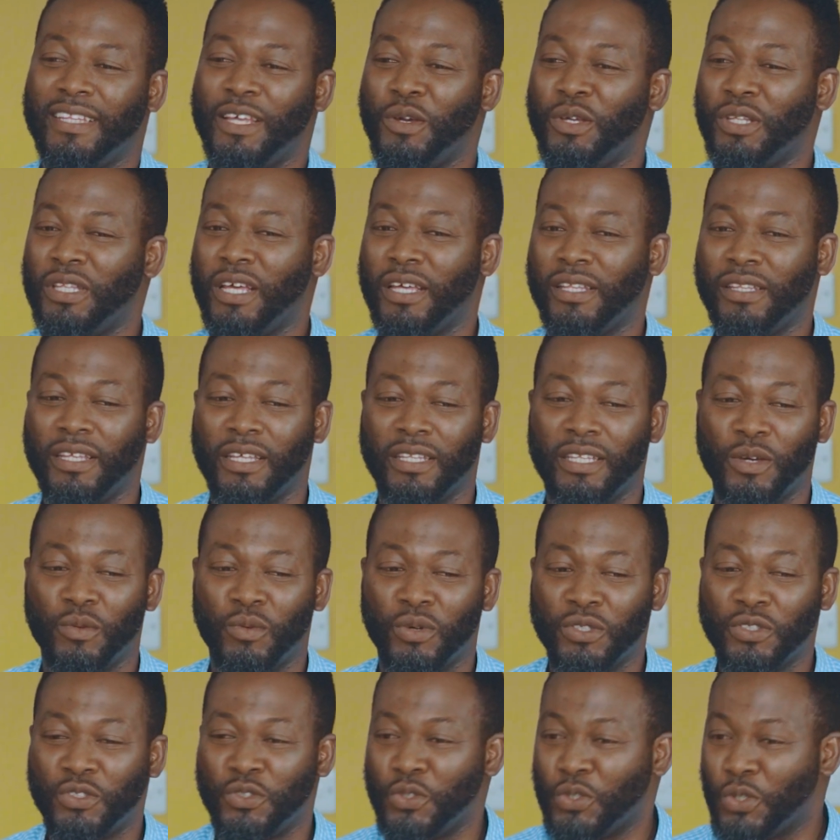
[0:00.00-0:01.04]

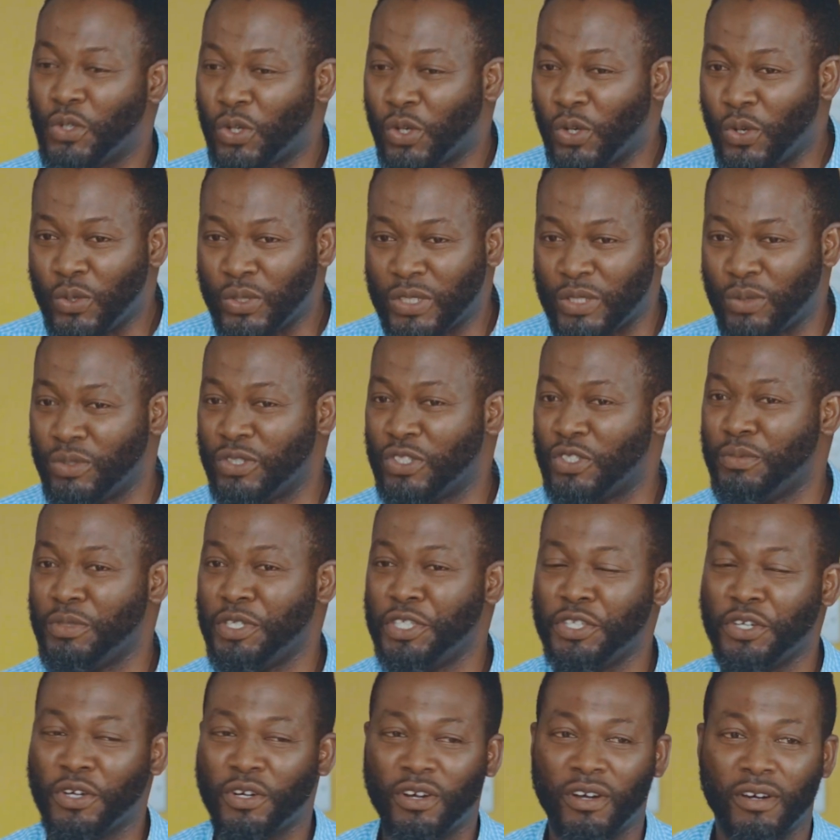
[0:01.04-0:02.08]
they want you close, they want
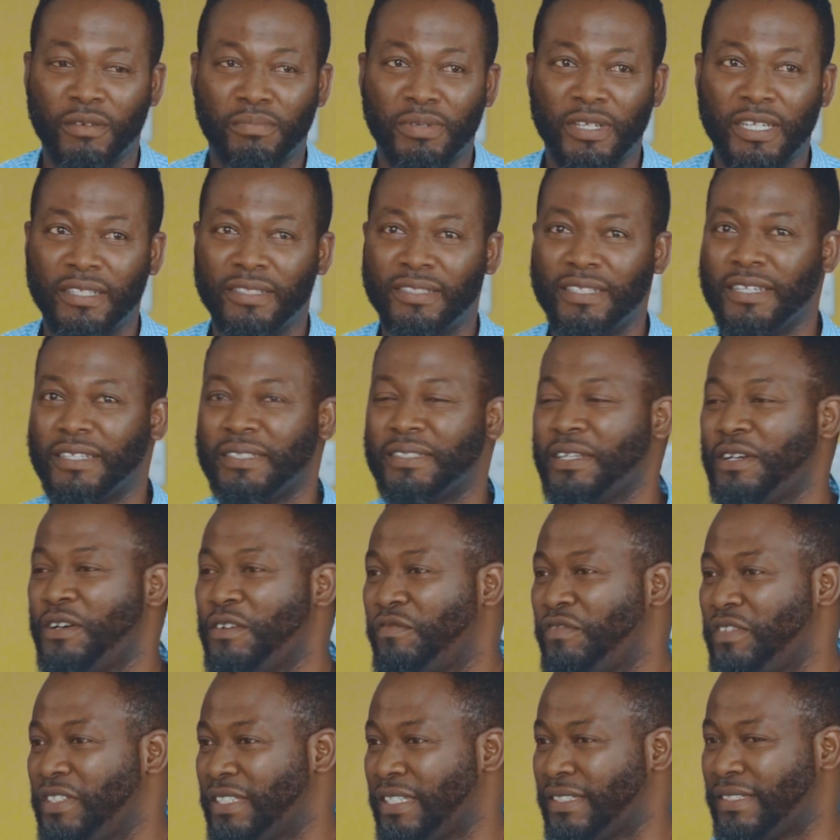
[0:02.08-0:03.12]
to be in your company, take
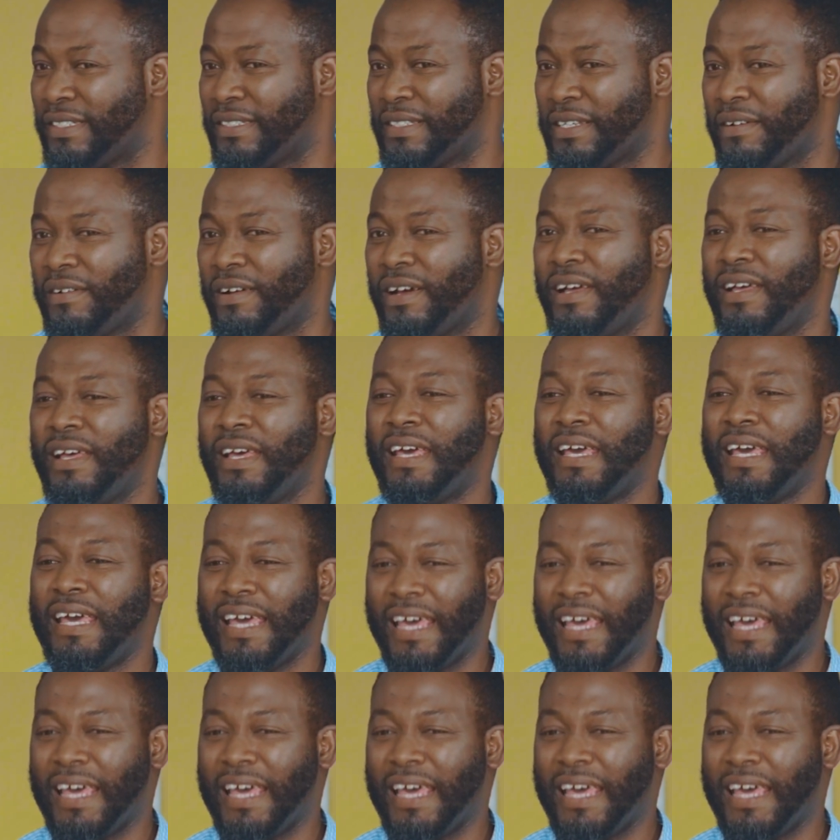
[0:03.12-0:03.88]
selfies, etc.